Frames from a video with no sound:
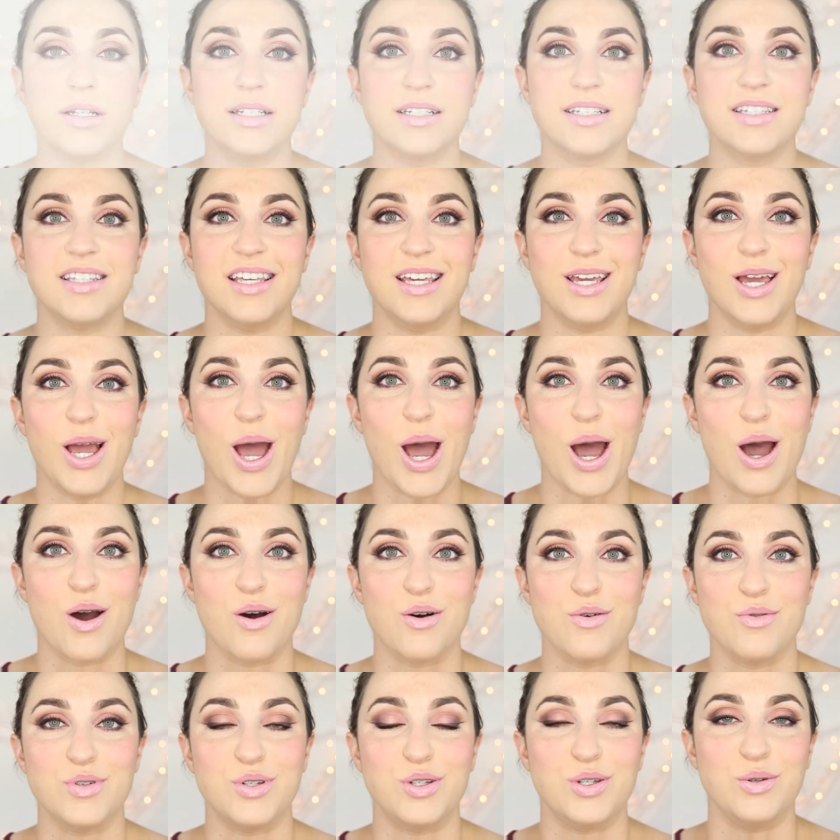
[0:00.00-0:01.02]
you want to see
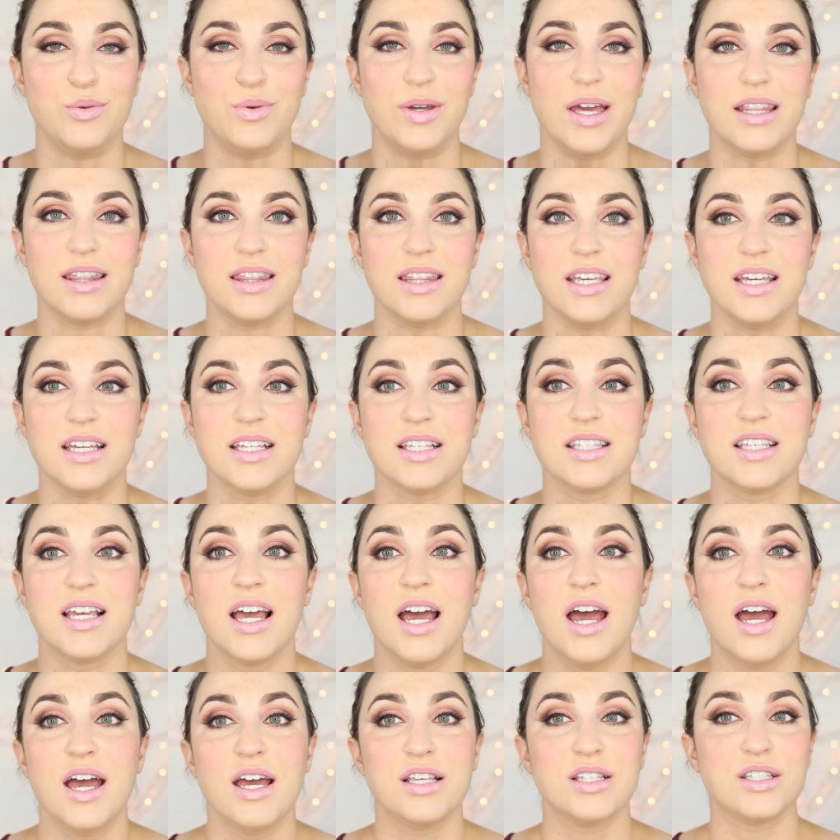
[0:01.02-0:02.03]
how to get
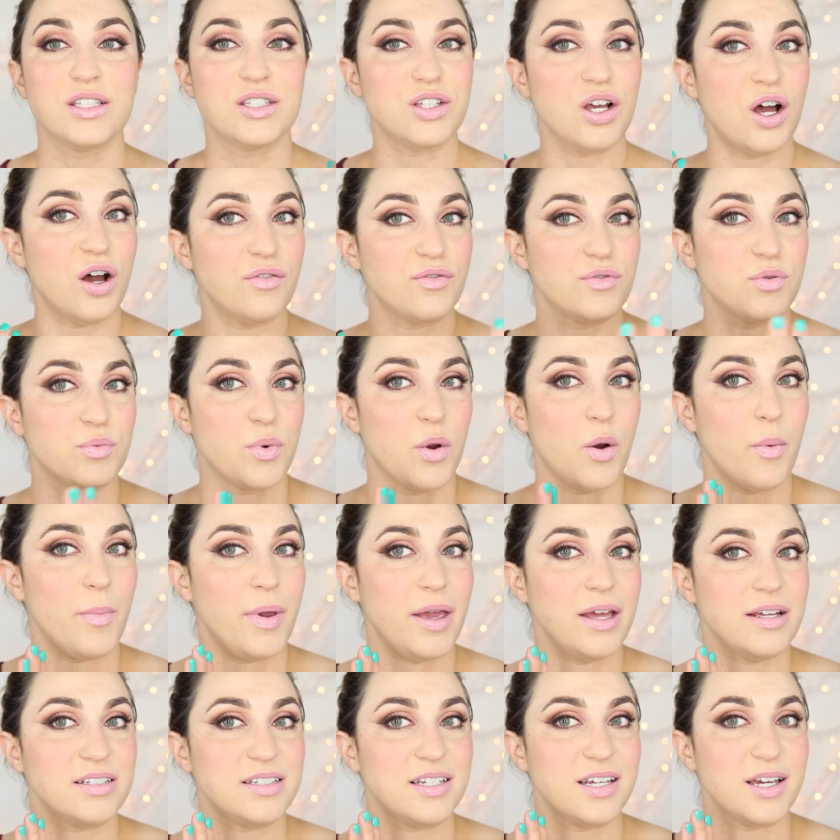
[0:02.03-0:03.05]
this soft
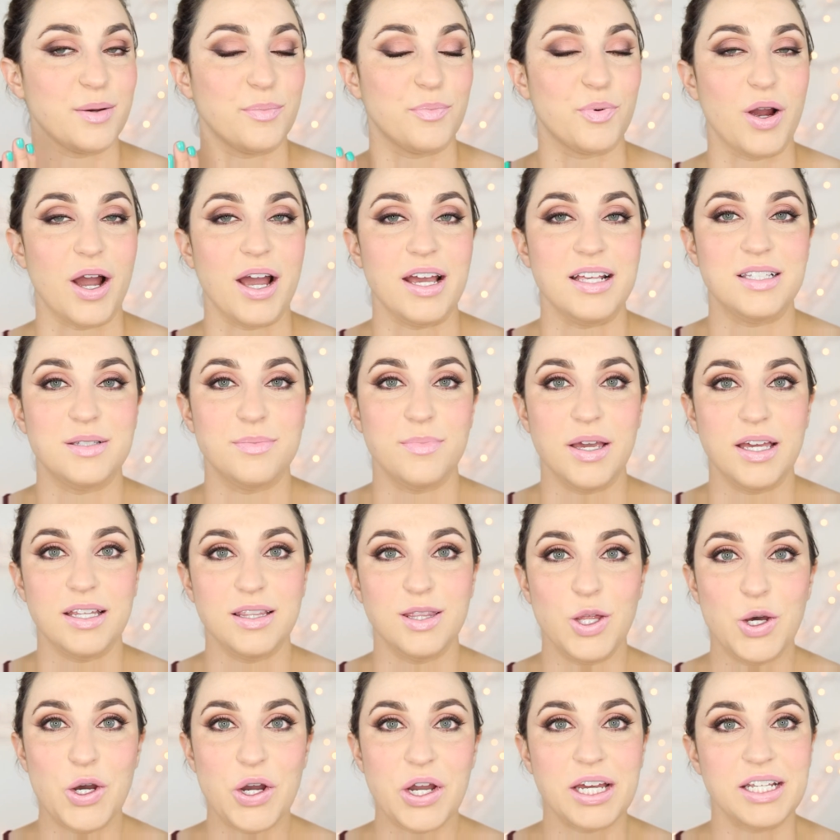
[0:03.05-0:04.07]
romantic
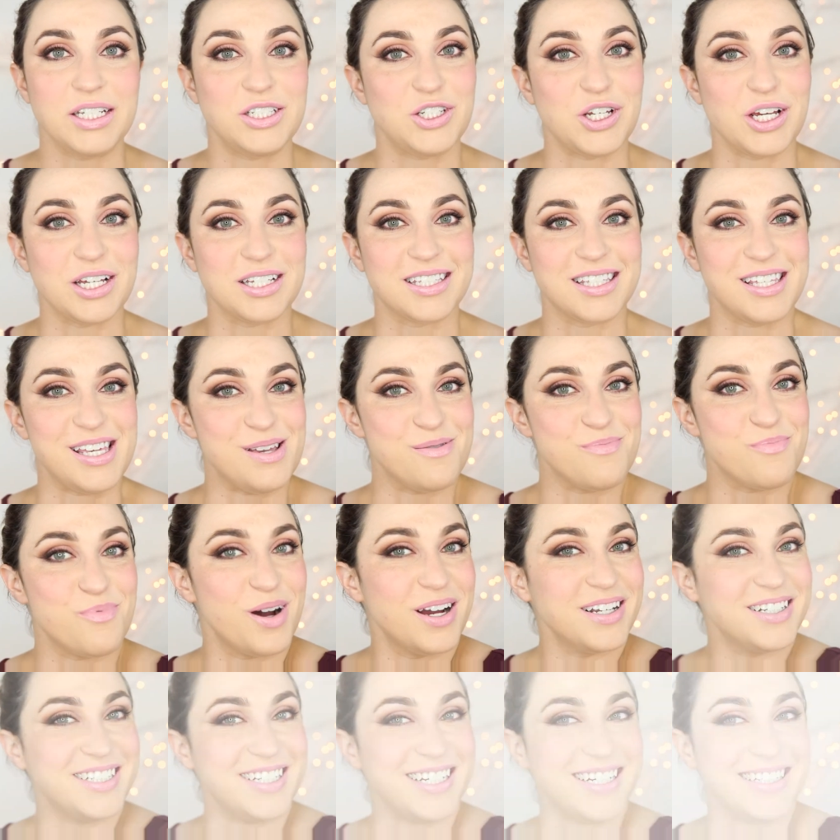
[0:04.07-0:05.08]
bridesmaid look, just keep